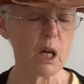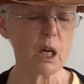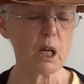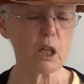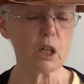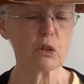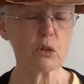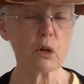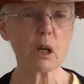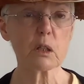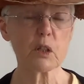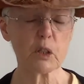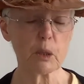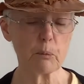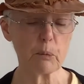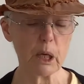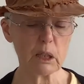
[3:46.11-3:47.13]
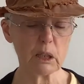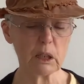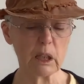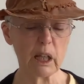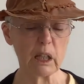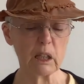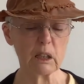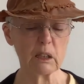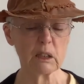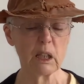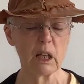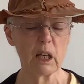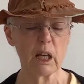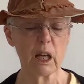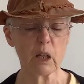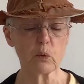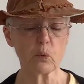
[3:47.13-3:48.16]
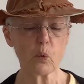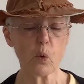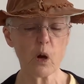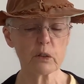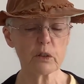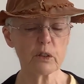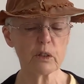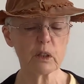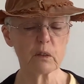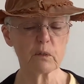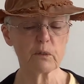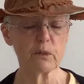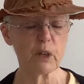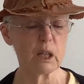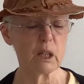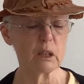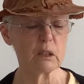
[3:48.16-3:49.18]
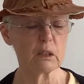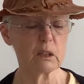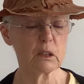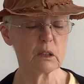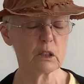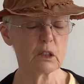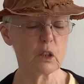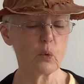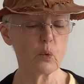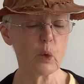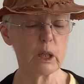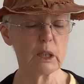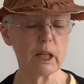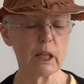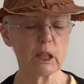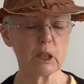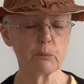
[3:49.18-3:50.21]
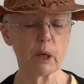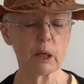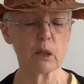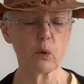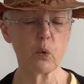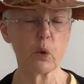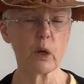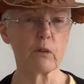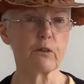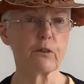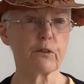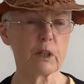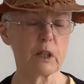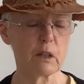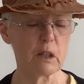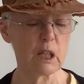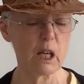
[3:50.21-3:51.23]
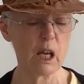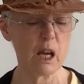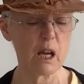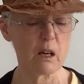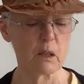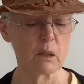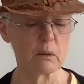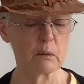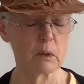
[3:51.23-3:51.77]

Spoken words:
He crossed a main lane and wandered in vain, till waylaid by a whiff in the air.